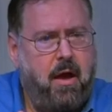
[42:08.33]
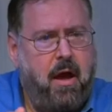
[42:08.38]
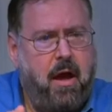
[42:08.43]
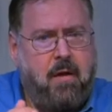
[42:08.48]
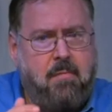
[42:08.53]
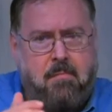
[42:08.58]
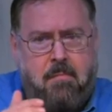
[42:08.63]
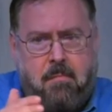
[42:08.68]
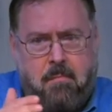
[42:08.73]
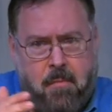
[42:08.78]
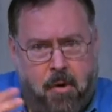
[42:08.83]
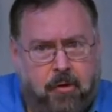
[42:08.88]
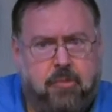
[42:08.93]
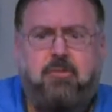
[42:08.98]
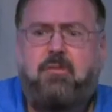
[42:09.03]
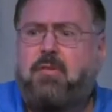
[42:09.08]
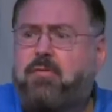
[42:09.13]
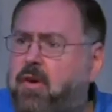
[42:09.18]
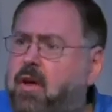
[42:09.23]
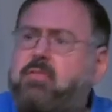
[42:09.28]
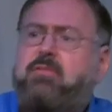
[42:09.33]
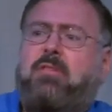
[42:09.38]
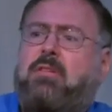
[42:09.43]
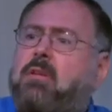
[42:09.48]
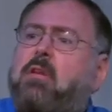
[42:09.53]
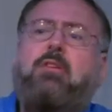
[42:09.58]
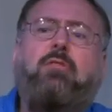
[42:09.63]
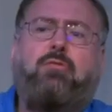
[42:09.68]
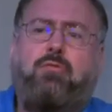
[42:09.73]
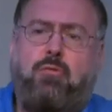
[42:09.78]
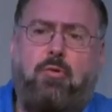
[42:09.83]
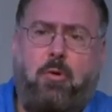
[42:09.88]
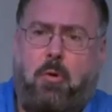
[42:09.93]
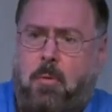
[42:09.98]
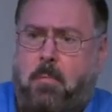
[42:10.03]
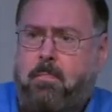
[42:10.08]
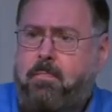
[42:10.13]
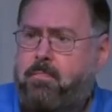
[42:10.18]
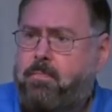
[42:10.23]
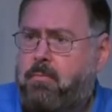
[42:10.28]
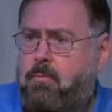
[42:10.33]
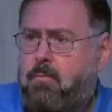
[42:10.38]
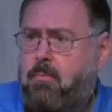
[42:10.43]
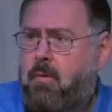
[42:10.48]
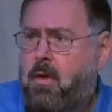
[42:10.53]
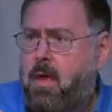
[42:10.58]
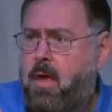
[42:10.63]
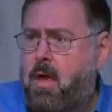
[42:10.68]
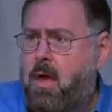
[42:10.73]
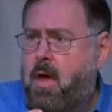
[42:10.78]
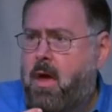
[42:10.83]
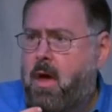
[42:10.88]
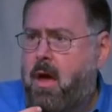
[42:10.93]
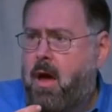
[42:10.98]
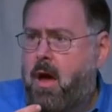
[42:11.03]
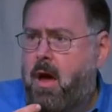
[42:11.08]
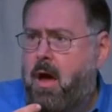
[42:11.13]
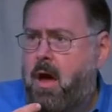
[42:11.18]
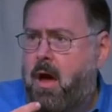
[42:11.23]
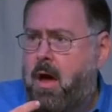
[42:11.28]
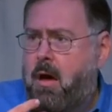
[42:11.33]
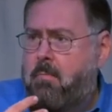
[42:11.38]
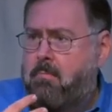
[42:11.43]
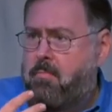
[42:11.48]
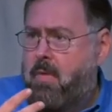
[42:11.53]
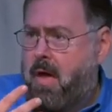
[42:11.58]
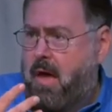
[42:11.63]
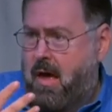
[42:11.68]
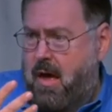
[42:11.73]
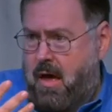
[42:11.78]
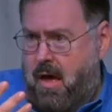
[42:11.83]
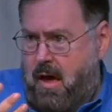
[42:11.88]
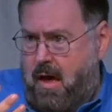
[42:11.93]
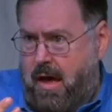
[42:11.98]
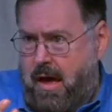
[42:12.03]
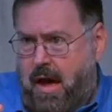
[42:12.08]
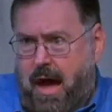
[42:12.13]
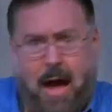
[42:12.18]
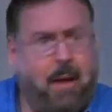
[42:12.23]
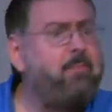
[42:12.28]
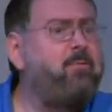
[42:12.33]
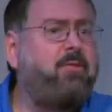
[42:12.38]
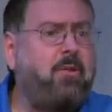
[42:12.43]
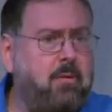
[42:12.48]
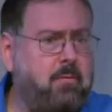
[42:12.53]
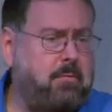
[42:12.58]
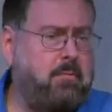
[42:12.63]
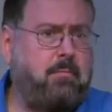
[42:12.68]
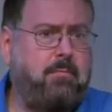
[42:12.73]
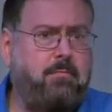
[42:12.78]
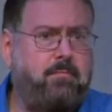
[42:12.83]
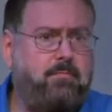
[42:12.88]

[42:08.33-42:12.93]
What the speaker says: And most of us in this room, I'm certain,